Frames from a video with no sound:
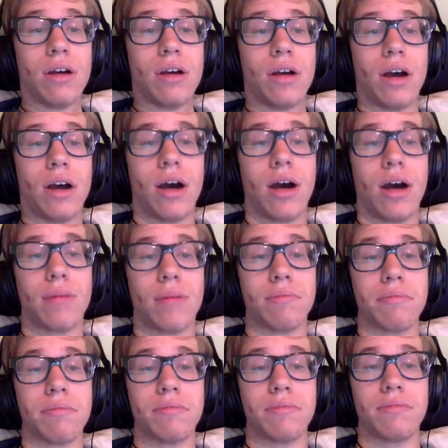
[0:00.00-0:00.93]

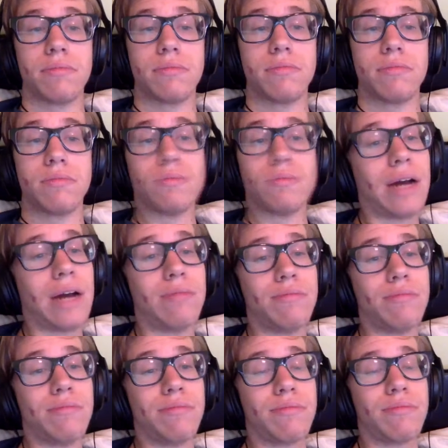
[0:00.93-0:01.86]

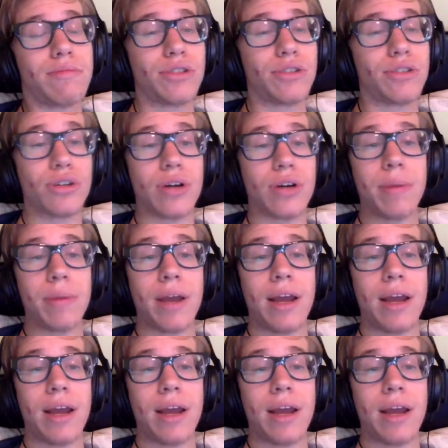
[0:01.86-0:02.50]
I'm sure I'm